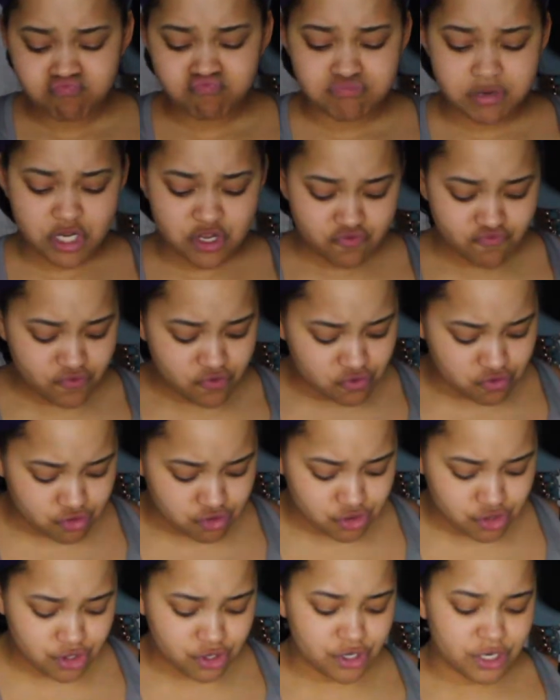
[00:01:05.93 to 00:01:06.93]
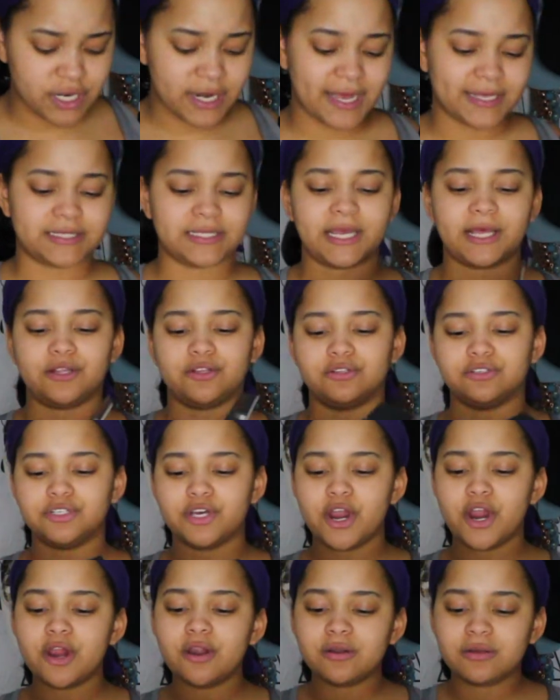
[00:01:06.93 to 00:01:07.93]
This feels good. It has like a little
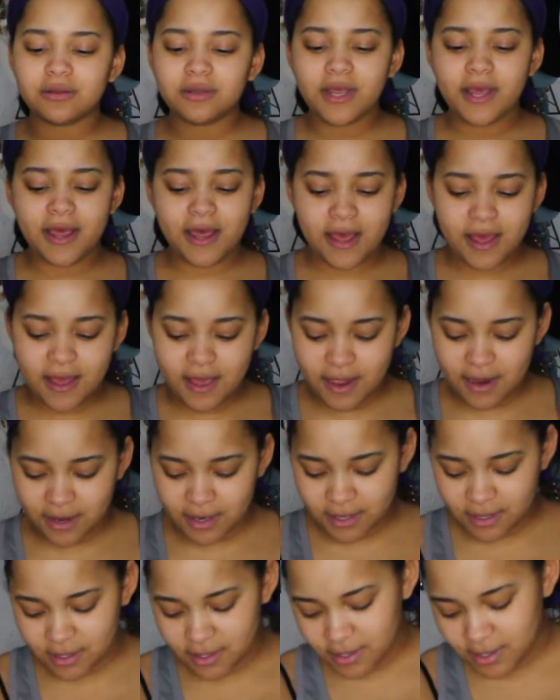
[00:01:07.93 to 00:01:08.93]
turtleneck.